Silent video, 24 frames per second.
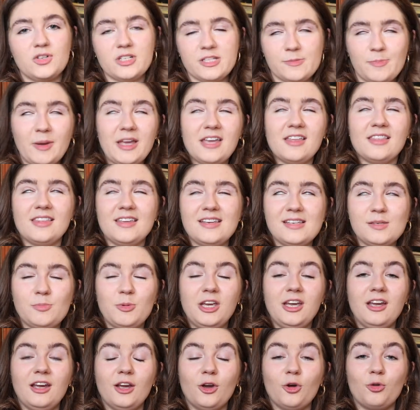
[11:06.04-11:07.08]
so despite these
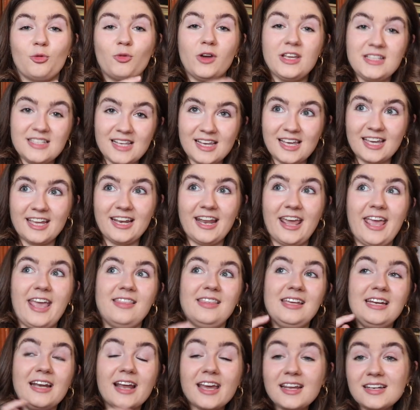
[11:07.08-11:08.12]
being written in
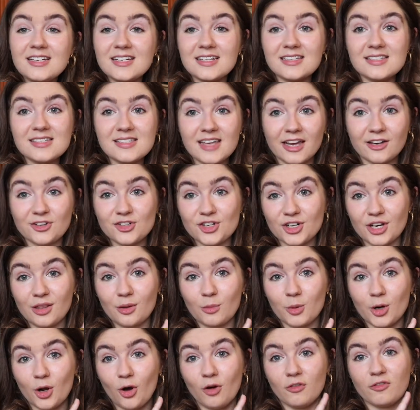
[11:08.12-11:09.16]
the 19th century, they
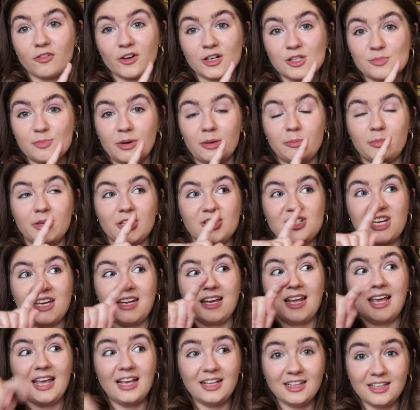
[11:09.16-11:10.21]
were not first published
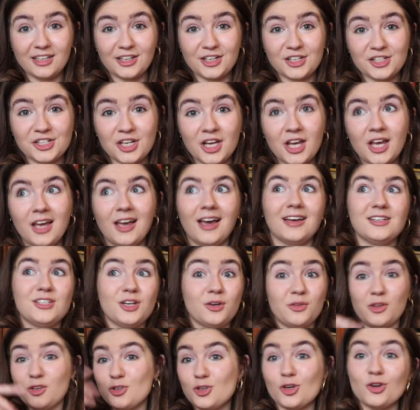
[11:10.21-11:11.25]
in English
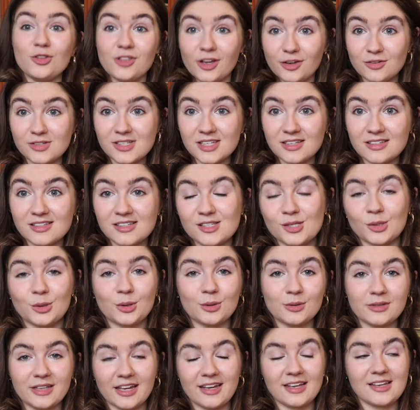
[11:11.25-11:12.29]
until the 2000s.
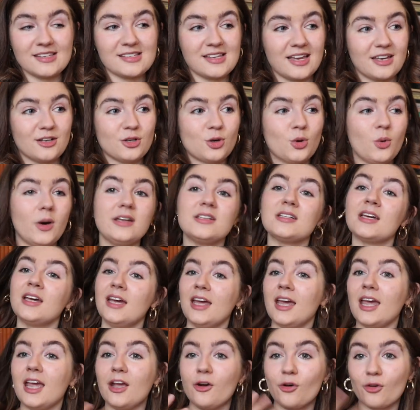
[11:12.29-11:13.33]
So like I said, quite
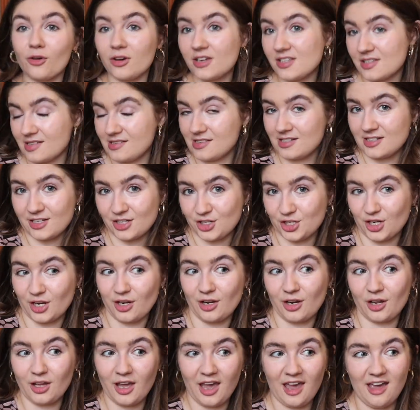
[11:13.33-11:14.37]
a recent
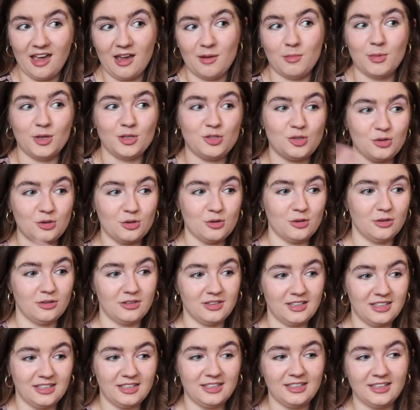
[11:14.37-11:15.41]
addition to
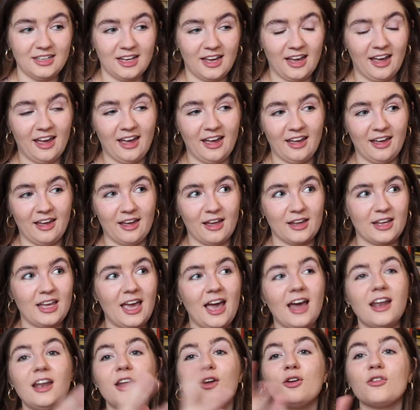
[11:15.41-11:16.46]
the
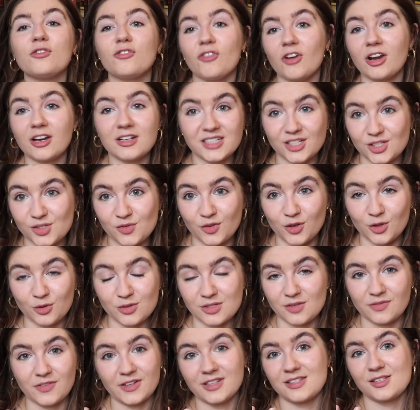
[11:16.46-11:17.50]
canon of fairy tales for
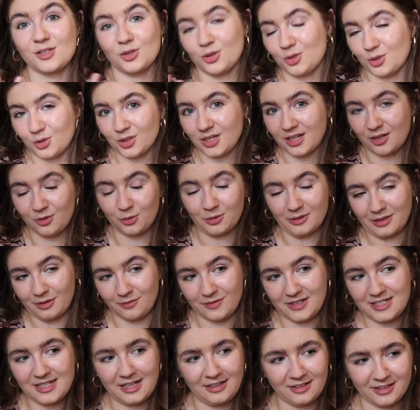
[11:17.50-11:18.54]
those of us who can only
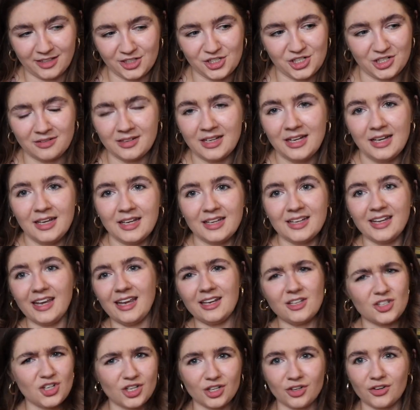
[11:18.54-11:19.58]
read English and
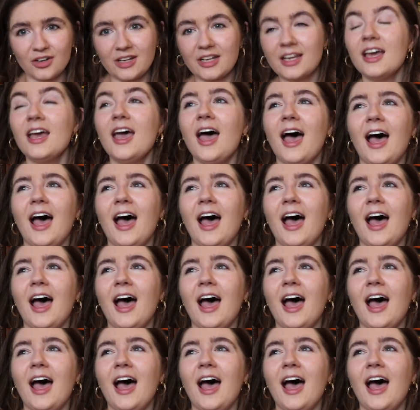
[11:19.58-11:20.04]
ancient Greek,